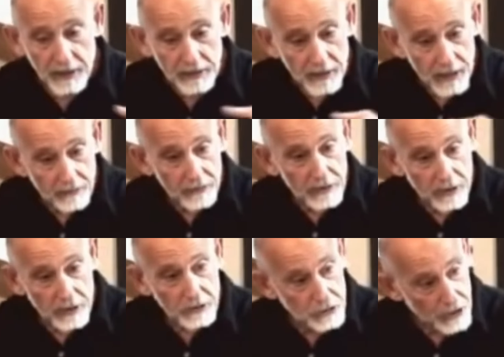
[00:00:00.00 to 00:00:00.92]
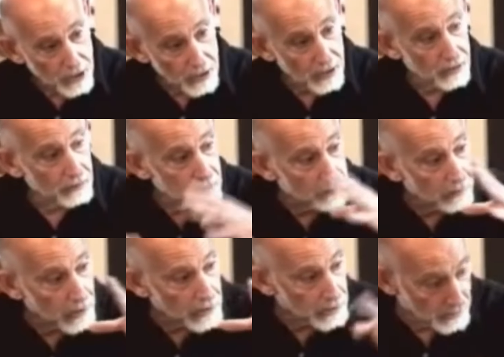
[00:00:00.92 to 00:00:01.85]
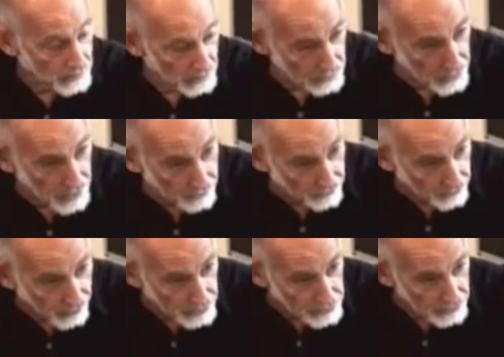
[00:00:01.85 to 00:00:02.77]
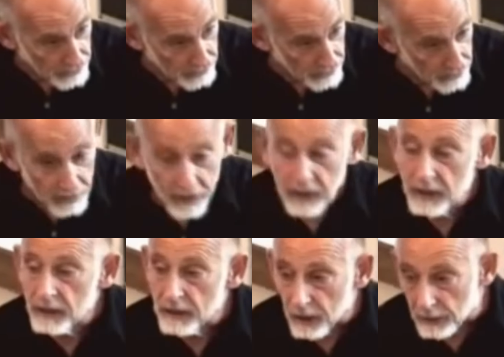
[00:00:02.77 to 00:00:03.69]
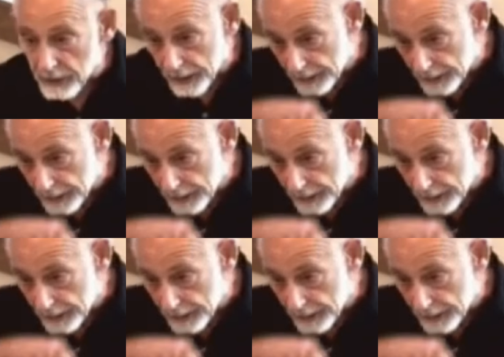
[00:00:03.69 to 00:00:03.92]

that everything is shot out with greater than the escape velocity. Okay,